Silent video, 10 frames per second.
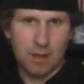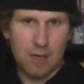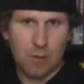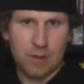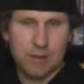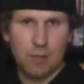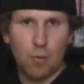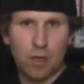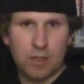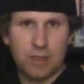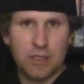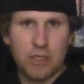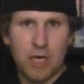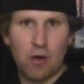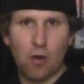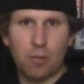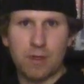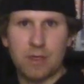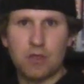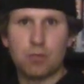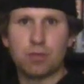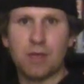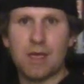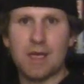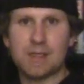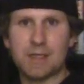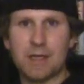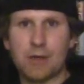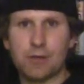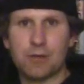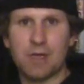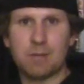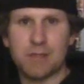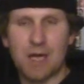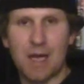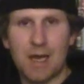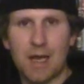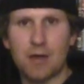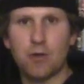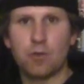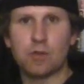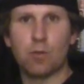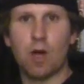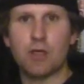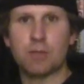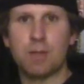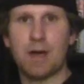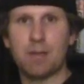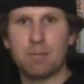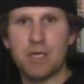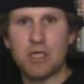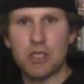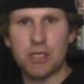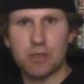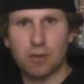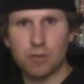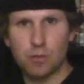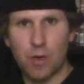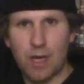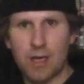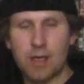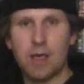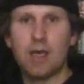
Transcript: Now in a somewhat cliche opening, you play as a character named Zion who is washed upon a beach in Heroes Way.